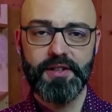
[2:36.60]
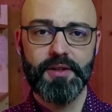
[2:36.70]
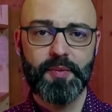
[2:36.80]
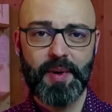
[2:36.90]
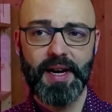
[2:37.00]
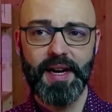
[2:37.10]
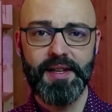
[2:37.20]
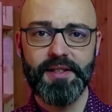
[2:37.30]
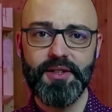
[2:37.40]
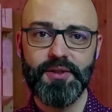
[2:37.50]
cardinal
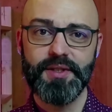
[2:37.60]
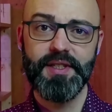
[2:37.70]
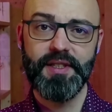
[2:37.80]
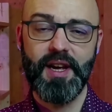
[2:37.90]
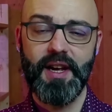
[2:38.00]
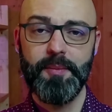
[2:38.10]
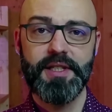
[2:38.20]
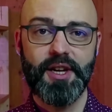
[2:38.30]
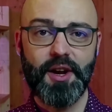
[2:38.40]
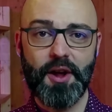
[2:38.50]
spline using
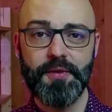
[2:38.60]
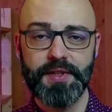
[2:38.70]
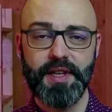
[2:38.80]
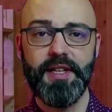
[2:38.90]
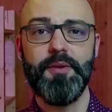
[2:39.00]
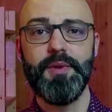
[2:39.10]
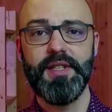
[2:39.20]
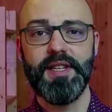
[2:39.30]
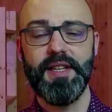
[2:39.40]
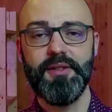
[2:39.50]
Hermite curves, and then
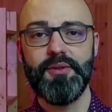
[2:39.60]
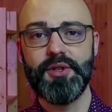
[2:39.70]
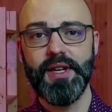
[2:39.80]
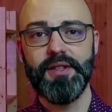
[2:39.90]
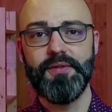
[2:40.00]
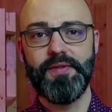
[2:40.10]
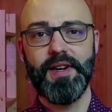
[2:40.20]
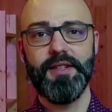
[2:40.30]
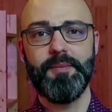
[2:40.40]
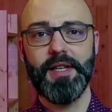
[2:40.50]
we decided to try to
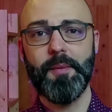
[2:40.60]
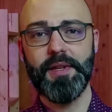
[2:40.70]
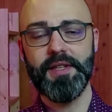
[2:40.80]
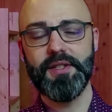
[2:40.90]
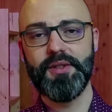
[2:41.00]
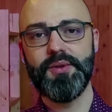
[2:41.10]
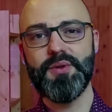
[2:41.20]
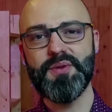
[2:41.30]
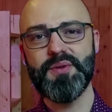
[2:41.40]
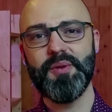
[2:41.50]
find the mathematics
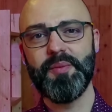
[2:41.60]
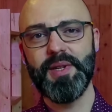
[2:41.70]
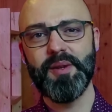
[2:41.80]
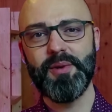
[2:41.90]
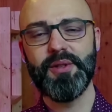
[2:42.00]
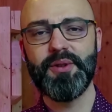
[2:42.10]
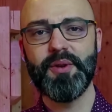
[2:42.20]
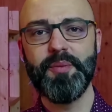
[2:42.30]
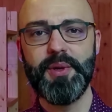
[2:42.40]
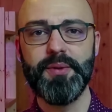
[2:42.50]
to be able
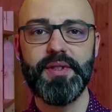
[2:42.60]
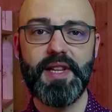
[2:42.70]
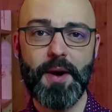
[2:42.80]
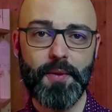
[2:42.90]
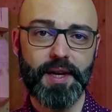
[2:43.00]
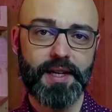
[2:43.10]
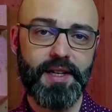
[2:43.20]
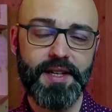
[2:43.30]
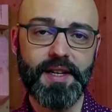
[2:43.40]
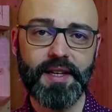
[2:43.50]
to compute
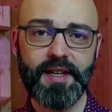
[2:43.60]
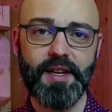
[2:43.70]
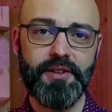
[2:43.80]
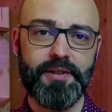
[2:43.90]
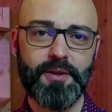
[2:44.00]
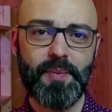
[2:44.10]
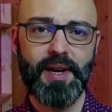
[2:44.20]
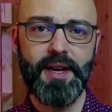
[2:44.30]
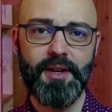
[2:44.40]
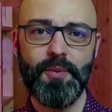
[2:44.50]
directly cardinal
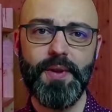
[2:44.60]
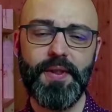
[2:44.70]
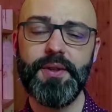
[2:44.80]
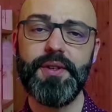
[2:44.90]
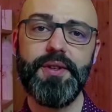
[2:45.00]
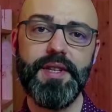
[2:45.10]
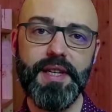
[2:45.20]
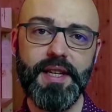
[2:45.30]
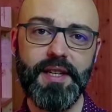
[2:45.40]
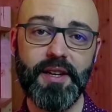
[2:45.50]
spline without the
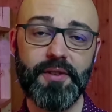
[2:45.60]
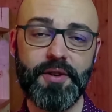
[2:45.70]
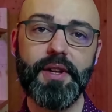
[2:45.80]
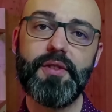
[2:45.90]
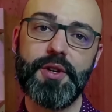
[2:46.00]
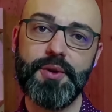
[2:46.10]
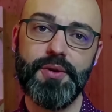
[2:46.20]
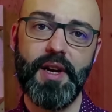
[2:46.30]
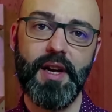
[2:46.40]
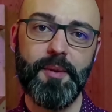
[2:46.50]
need of going
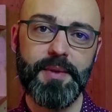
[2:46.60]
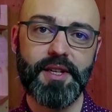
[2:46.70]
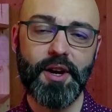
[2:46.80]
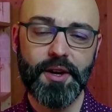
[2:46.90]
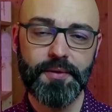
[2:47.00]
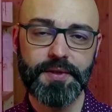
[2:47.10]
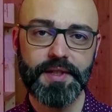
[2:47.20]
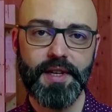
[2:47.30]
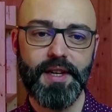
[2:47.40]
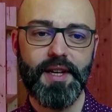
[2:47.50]
through Hermite
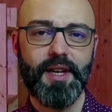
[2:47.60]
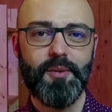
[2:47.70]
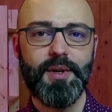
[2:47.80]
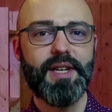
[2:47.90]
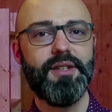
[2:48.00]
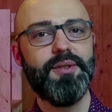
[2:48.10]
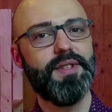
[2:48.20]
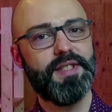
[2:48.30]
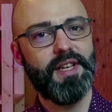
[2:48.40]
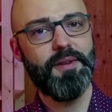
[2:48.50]
curves. We could
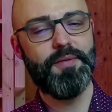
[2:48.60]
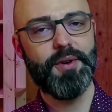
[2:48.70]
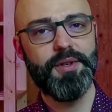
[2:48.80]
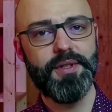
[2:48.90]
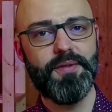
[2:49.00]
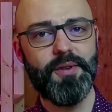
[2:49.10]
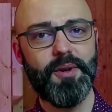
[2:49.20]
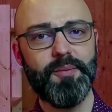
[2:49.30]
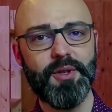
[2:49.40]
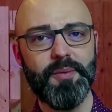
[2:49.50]
do the same for
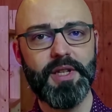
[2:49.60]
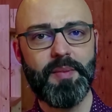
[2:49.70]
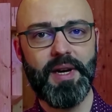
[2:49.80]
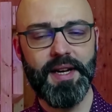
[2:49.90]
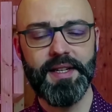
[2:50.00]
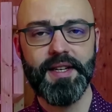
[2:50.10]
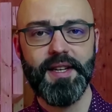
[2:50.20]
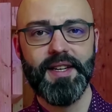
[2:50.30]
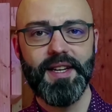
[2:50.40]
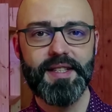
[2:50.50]
uniform cubic
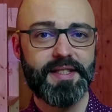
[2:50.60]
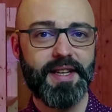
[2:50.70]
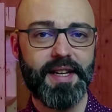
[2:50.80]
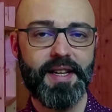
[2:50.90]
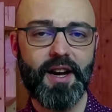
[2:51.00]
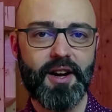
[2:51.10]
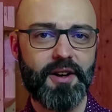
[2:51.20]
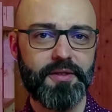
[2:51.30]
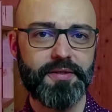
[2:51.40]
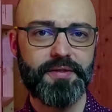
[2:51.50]
spline. Instead
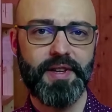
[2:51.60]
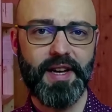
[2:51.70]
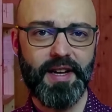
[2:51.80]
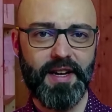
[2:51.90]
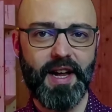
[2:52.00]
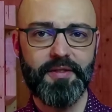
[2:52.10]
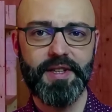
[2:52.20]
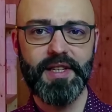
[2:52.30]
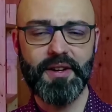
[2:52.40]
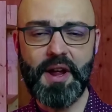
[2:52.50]
of
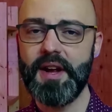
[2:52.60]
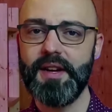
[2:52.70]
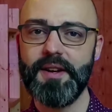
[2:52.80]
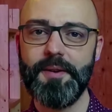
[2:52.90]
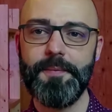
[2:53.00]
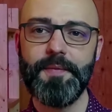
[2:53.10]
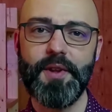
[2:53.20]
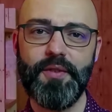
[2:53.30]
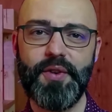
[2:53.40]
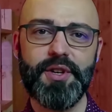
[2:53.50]
having
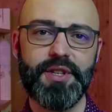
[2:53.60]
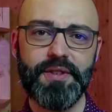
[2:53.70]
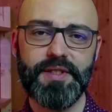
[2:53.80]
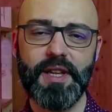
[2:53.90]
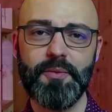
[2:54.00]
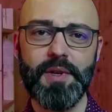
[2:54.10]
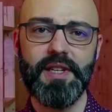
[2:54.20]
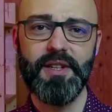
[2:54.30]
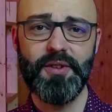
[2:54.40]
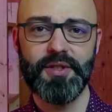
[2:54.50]
functions that
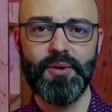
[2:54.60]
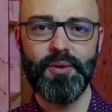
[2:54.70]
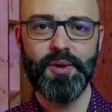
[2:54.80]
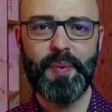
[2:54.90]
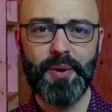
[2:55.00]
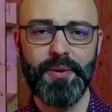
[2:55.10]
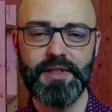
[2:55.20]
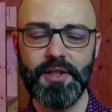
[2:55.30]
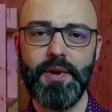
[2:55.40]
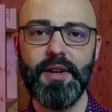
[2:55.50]
will give us all the
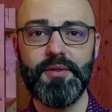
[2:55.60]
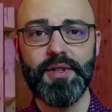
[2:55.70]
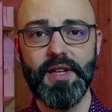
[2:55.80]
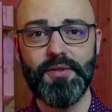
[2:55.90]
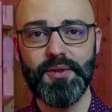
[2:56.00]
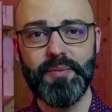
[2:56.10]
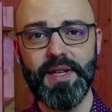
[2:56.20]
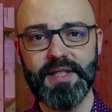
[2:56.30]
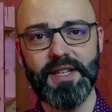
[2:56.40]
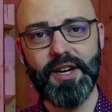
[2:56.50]
points that we have to give
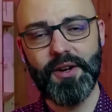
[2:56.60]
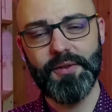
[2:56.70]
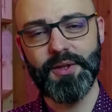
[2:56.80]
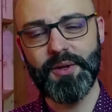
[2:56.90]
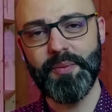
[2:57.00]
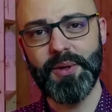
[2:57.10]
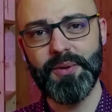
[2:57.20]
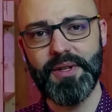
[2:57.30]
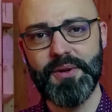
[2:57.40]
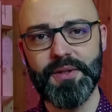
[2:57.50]
to Bezier curves to
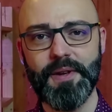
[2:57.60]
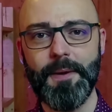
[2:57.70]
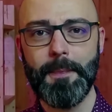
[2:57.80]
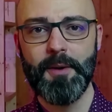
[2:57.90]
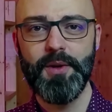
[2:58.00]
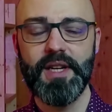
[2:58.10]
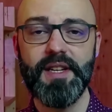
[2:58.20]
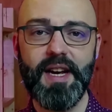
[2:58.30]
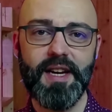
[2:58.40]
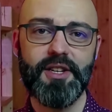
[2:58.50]
compute those,
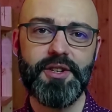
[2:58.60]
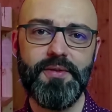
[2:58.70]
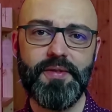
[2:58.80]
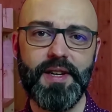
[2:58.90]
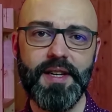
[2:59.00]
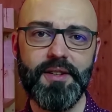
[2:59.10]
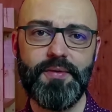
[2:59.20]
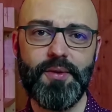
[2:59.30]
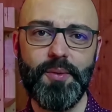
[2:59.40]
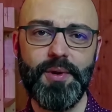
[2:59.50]
we can actually
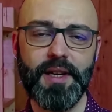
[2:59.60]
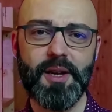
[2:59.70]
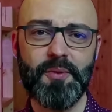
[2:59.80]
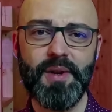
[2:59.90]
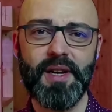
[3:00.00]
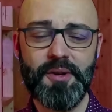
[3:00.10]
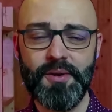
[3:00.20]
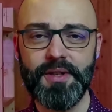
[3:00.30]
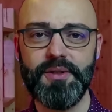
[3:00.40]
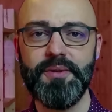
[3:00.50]
find a formula that will
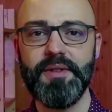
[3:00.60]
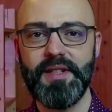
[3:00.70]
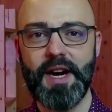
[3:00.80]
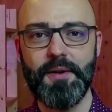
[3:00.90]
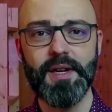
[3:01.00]
allow us to